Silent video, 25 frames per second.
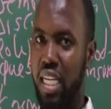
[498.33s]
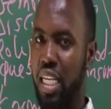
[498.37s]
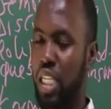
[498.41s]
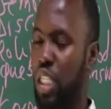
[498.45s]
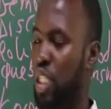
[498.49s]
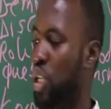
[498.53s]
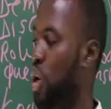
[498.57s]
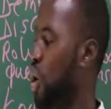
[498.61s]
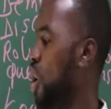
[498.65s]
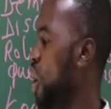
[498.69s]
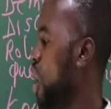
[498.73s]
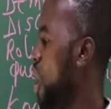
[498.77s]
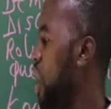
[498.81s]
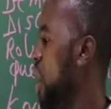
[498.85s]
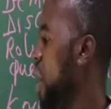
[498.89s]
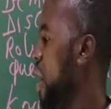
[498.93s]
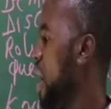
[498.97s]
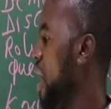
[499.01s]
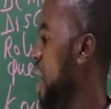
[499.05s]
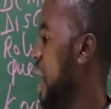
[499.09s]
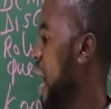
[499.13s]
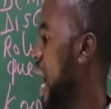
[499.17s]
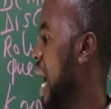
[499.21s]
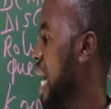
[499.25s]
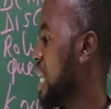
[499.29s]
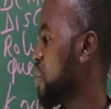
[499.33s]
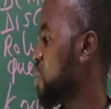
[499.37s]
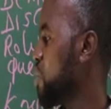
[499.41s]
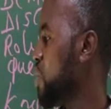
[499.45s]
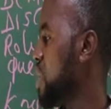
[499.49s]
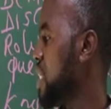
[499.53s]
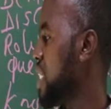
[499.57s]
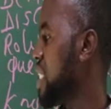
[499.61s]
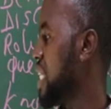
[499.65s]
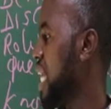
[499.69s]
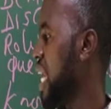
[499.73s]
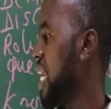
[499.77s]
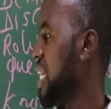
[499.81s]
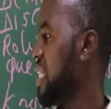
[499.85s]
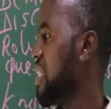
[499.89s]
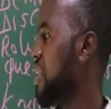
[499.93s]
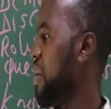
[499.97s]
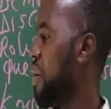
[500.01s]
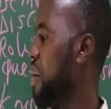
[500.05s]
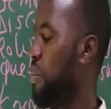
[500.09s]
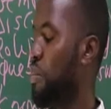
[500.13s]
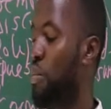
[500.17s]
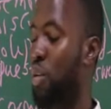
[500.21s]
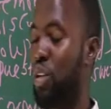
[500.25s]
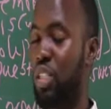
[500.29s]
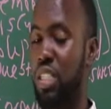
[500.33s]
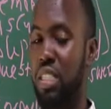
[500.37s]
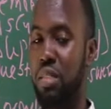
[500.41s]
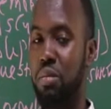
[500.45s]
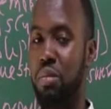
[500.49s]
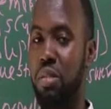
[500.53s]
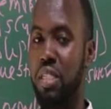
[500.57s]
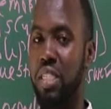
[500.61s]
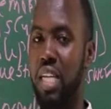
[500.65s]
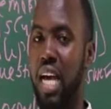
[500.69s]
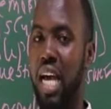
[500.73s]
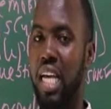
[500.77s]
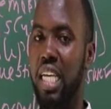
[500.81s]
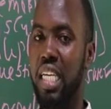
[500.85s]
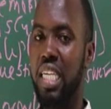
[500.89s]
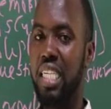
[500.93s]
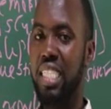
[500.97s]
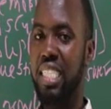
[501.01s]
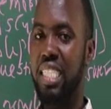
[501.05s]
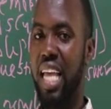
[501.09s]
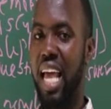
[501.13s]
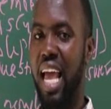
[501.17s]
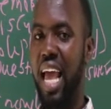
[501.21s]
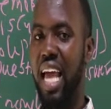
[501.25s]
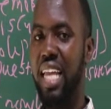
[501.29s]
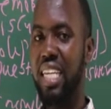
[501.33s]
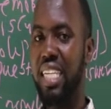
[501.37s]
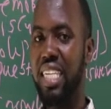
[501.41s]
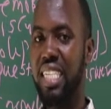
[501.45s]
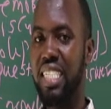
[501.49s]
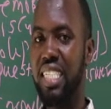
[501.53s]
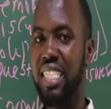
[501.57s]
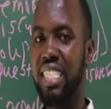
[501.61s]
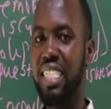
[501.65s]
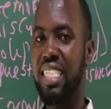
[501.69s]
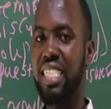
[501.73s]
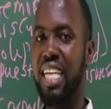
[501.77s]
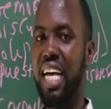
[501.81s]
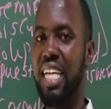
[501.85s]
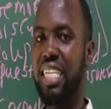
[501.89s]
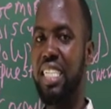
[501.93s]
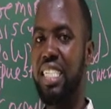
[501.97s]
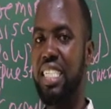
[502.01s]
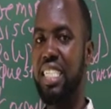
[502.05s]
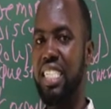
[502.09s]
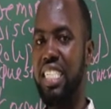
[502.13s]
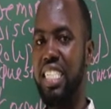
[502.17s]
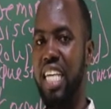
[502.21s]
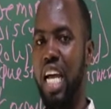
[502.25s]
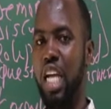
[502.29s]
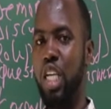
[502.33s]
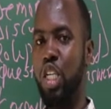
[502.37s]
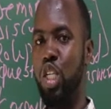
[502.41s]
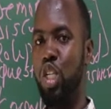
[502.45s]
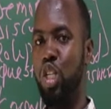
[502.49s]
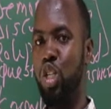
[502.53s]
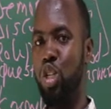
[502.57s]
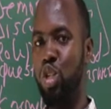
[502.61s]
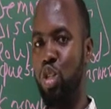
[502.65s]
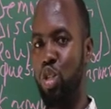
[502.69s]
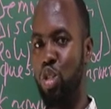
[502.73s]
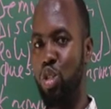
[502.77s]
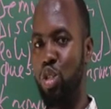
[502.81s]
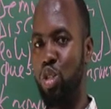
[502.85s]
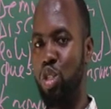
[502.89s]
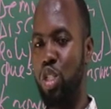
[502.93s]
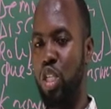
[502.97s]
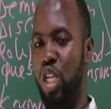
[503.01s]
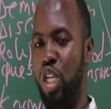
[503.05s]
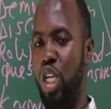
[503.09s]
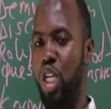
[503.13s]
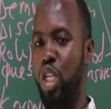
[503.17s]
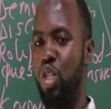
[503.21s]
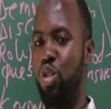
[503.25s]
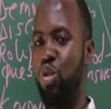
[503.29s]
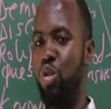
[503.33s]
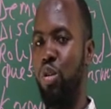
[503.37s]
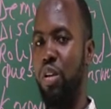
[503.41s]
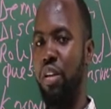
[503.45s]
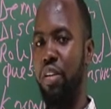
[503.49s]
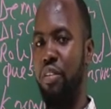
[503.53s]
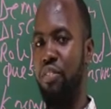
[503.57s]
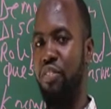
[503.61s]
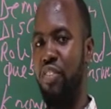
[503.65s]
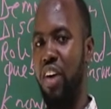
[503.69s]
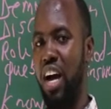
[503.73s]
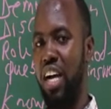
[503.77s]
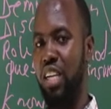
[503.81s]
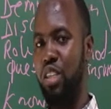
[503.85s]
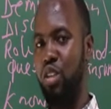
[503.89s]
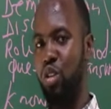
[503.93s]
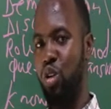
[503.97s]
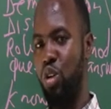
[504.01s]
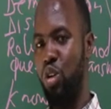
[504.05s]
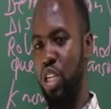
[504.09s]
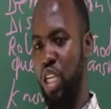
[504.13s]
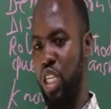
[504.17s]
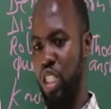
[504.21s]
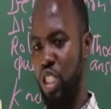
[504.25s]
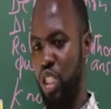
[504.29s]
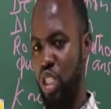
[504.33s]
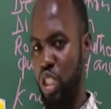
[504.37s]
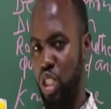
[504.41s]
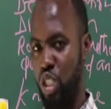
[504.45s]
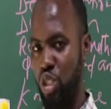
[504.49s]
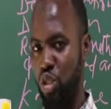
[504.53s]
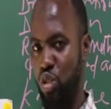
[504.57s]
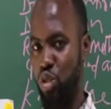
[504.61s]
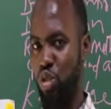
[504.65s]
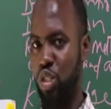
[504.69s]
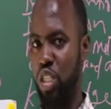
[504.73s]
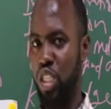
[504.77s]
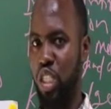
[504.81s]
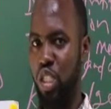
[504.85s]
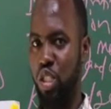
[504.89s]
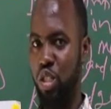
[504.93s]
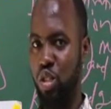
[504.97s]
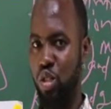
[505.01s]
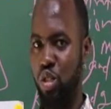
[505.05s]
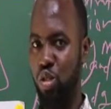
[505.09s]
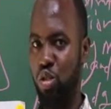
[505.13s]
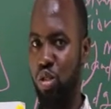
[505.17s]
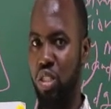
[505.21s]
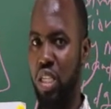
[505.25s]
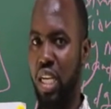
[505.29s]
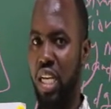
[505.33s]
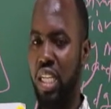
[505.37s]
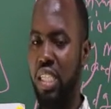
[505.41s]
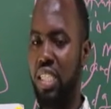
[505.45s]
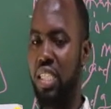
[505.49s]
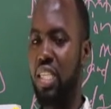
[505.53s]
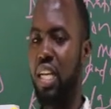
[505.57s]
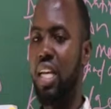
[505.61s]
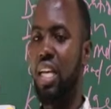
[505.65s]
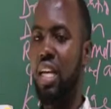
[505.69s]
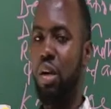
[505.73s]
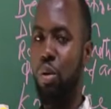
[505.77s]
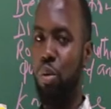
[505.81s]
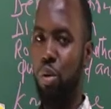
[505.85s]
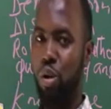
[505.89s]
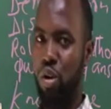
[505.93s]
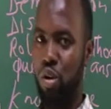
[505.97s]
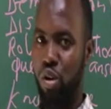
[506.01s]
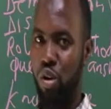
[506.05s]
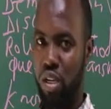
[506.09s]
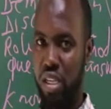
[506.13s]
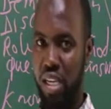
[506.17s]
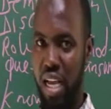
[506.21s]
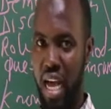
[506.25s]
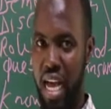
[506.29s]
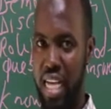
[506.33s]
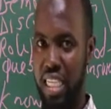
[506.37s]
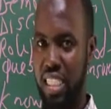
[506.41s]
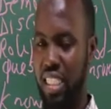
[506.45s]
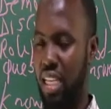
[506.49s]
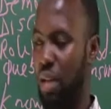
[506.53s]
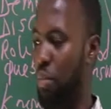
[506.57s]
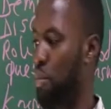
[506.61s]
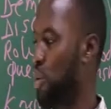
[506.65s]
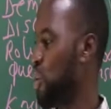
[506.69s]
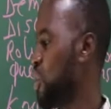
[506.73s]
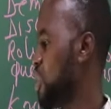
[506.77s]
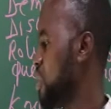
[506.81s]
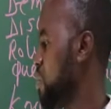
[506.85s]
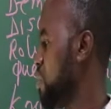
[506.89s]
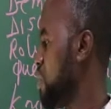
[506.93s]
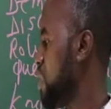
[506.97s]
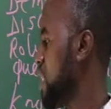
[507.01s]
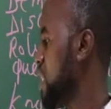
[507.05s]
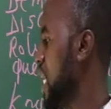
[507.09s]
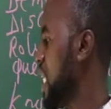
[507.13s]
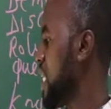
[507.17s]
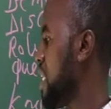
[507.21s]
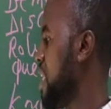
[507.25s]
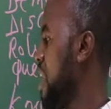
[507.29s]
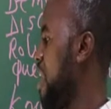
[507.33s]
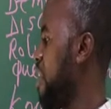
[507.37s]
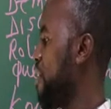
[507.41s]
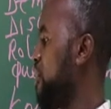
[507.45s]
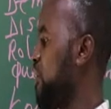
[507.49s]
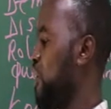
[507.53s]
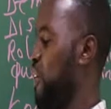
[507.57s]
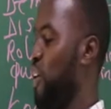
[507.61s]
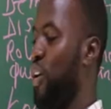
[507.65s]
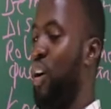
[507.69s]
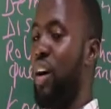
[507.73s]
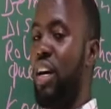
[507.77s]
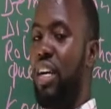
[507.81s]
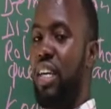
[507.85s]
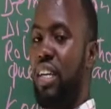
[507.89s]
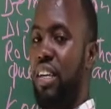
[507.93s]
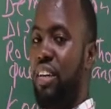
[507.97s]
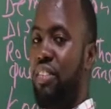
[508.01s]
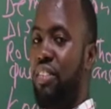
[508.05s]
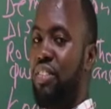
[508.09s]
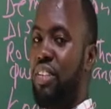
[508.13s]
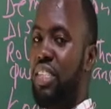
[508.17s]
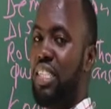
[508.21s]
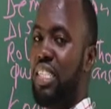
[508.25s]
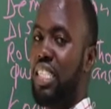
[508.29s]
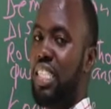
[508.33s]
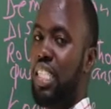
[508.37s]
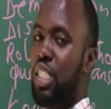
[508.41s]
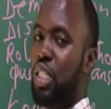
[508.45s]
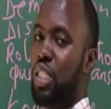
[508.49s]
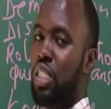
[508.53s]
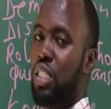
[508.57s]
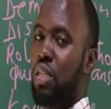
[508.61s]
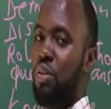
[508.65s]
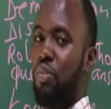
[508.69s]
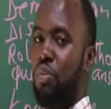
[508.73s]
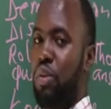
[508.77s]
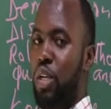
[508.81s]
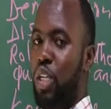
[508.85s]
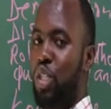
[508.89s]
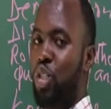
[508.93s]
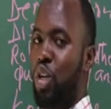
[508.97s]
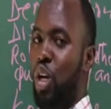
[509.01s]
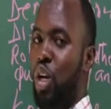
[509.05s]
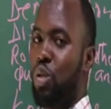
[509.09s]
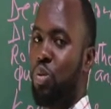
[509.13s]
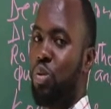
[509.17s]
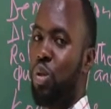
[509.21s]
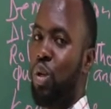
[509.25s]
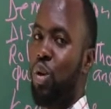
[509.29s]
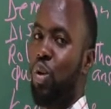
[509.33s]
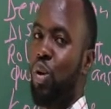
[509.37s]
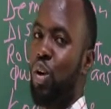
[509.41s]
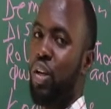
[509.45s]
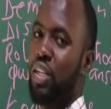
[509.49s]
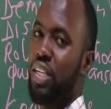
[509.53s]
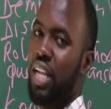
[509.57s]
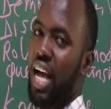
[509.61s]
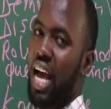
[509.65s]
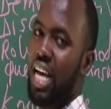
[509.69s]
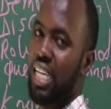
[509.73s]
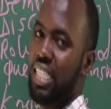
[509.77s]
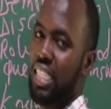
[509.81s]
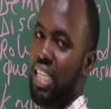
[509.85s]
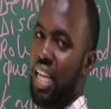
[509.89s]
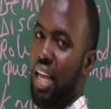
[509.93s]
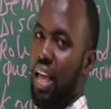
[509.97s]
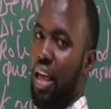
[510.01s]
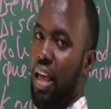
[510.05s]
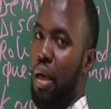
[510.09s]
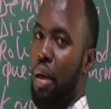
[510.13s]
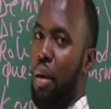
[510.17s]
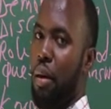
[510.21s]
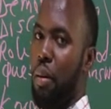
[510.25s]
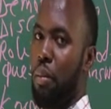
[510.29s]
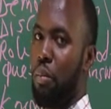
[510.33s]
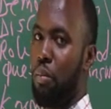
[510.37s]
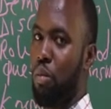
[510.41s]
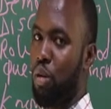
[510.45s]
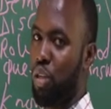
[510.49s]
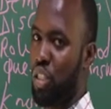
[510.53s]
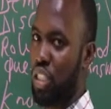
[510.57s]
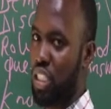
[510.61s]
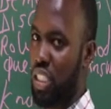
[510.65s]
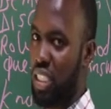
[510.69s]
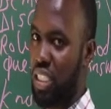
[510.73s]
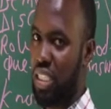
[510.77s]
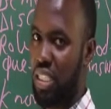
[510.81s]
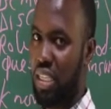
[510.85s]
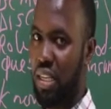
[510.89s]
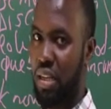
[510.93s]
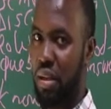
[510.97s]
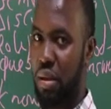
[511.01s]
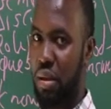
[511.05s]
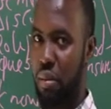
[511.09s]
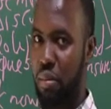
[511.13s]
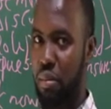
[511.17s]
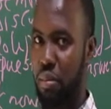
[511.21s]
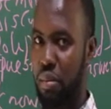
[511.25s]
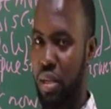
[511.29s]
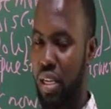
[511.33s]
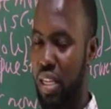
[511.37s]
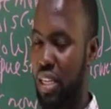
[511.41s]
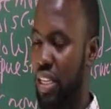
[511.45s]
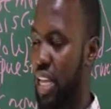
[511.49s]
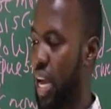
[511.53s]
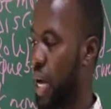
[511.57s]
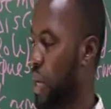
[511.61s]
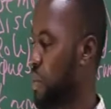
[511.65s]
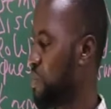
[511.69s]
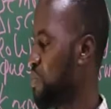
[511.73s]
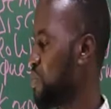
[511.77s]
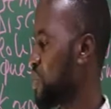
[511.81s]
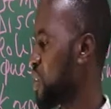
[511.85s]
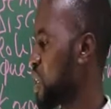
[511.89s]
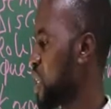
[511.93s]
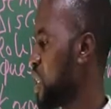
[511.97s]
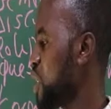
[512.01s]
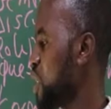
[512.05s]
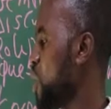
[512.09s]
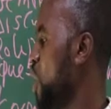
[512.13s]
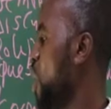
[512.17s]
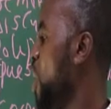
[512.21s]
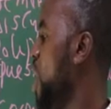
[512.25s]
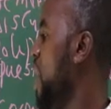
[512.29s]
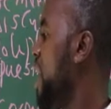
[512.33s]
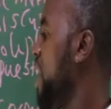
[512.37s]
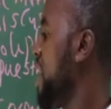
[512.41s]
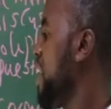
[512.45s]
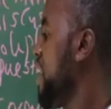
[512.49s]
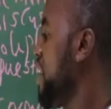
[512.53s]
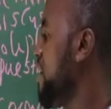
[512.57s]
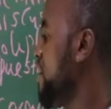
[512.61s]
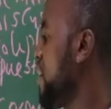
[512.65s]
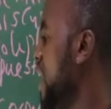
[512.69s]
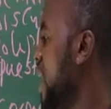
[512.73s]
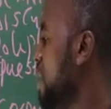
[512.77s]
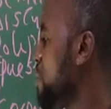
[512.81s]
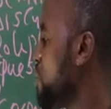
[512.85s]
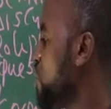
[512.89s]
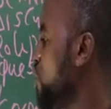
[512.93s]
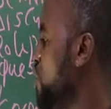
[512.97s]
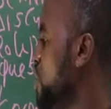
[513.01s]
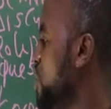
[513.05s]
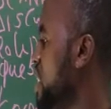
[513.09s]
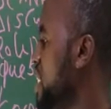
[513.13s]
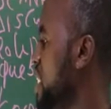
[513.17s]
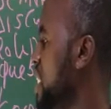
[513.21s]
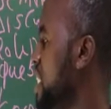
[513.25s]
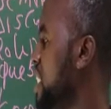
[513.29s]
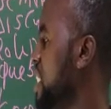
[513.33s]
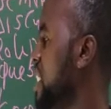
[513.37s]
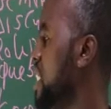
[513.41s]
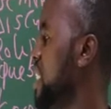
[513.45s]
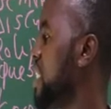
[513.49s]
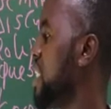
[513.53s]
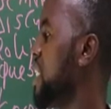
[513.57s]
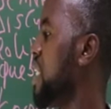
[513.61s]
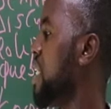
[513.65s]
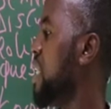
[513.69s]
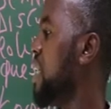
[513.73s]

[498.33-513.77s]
So as we say, multimedia is anything that teacher use to impart knowledge to his students. We call it as a multimedia. Therefore, even these pictures we call it as a multimedia. So if I am to teach